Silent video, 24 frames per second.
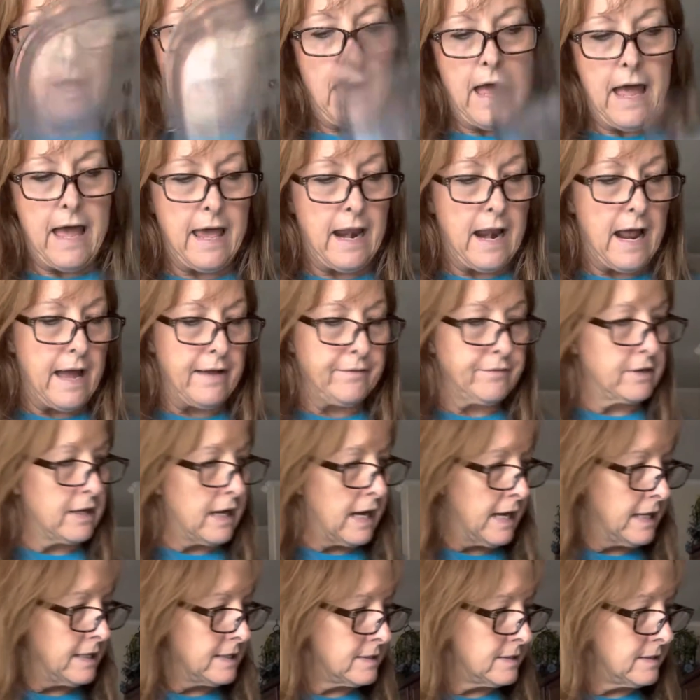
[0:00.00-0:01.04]
And I've
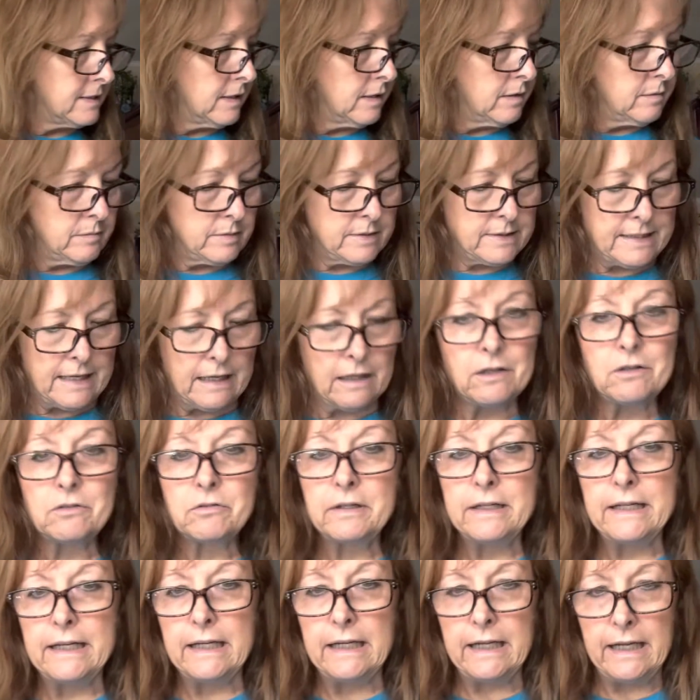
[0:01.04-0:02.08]
got some
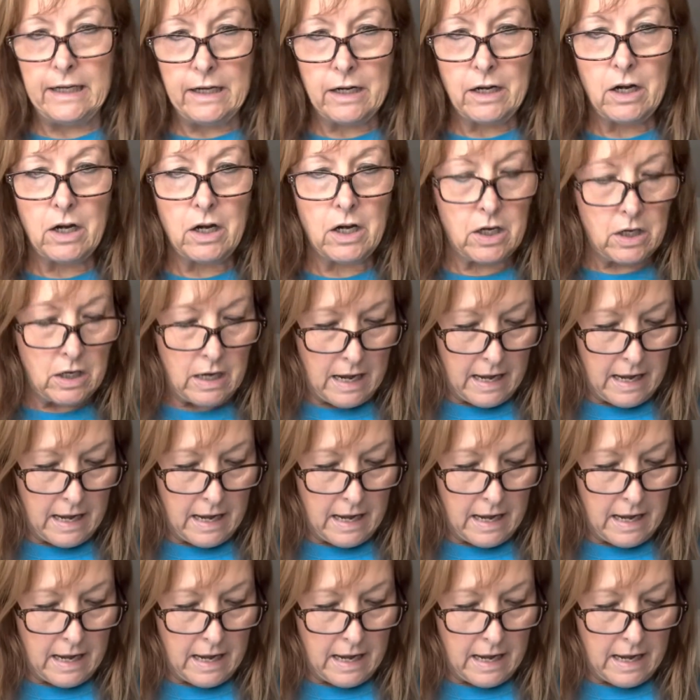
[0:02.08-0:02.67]
celery in here.